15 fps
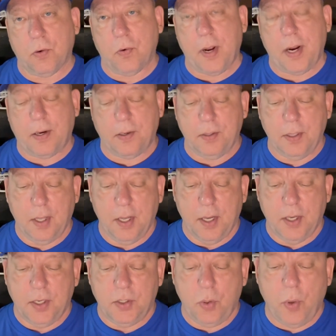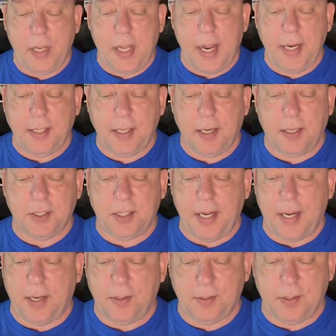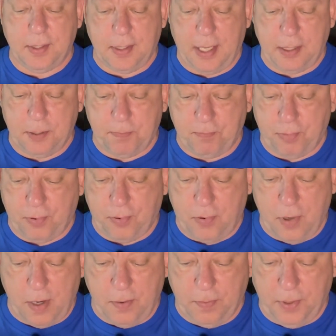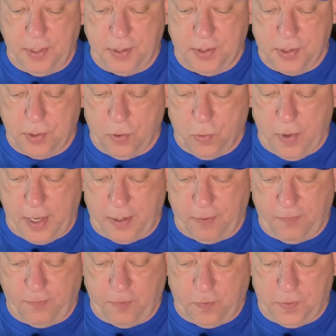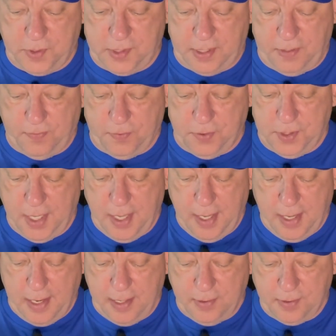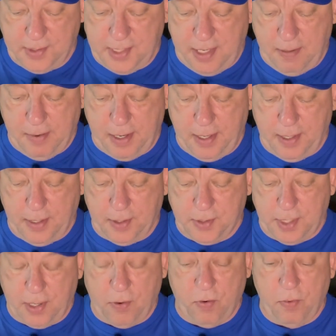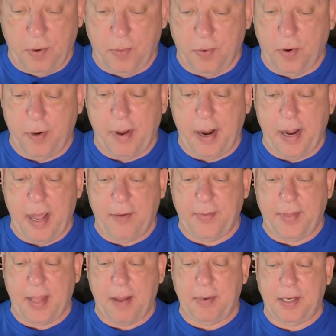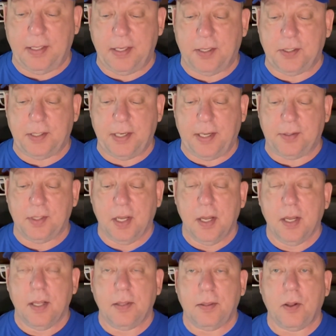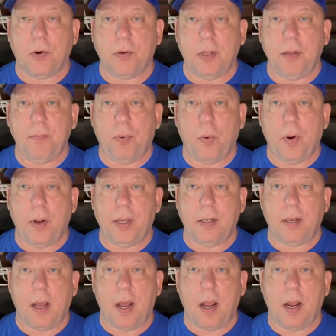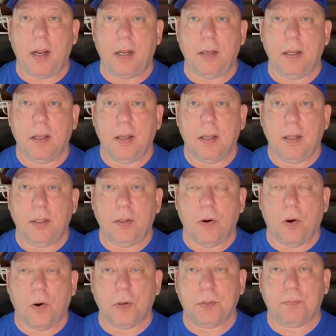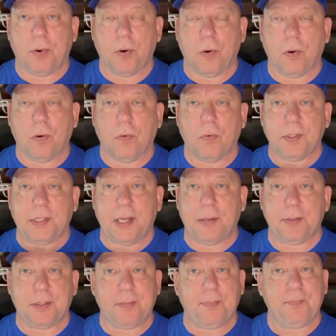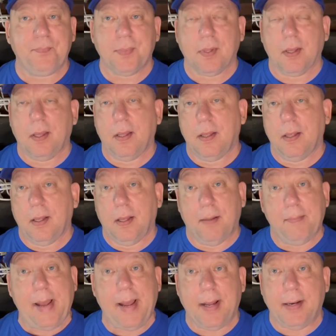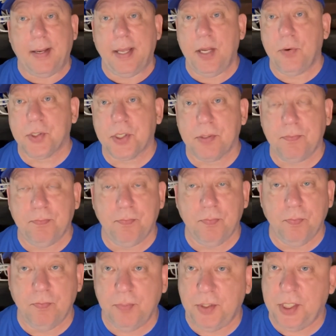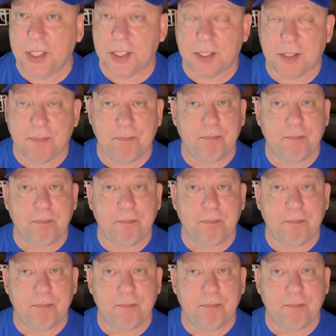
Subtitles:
record, 28 touchdowns. That's probably a school record for receivers. I don't see anybody else. I don't remember anybody having that many touchdowns. 13.9 yards per reception. Man, he was just